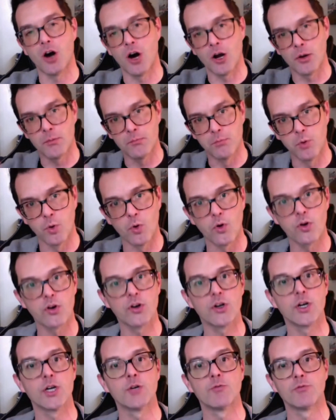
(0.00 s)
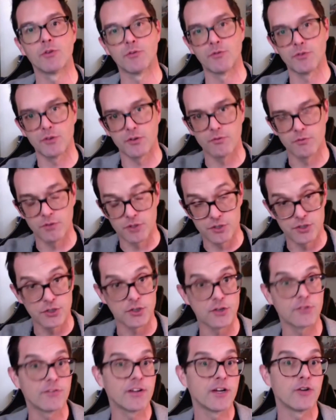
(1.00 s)
on board,
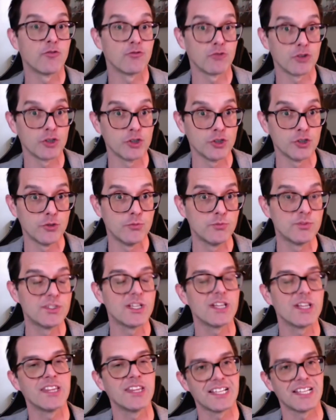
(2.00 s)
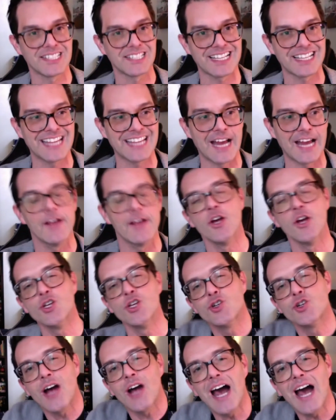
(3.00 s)
reserving rooms, things like that.
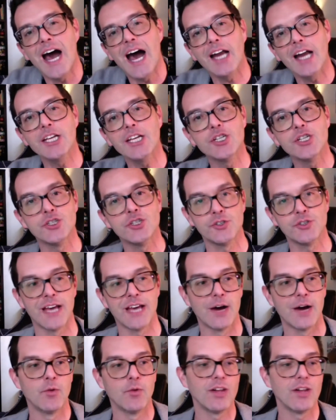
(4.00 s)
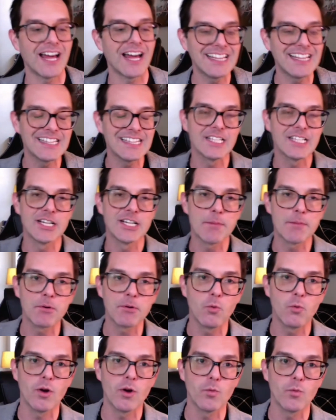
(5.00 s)
So how do you do that? Well, I think the
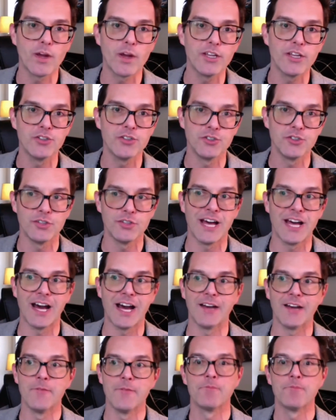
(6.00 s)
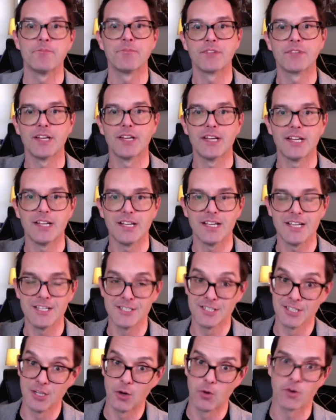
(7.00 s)
number one way you do that
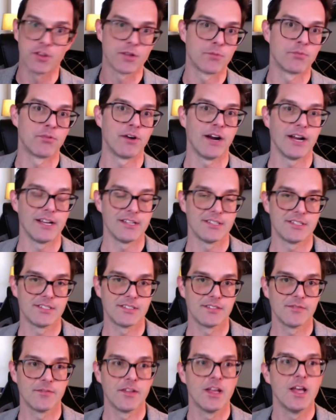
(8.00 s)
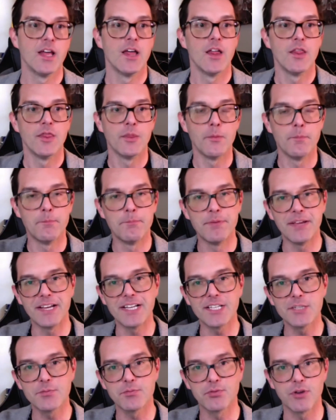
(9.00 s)
is lower the price. The
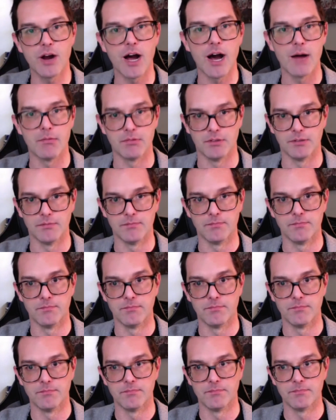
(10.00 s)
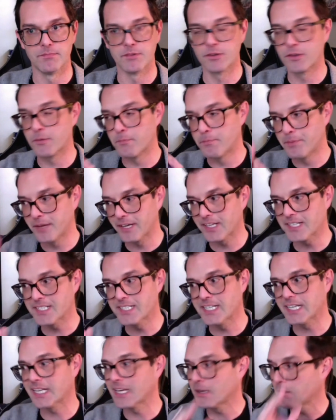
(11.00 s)
biggest problem, the biggest
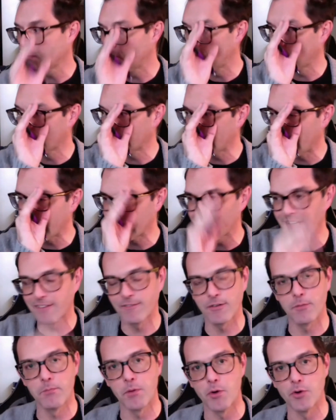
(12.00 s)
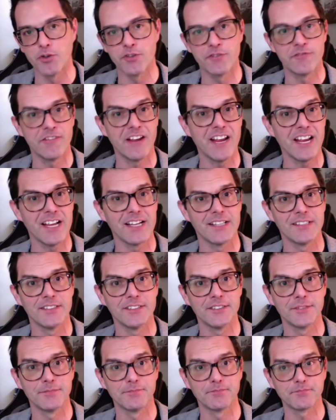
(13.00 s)
sticking point, I think, for most
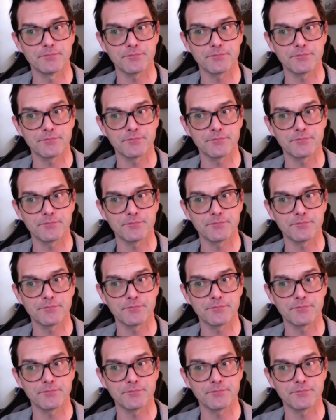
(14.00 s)
fans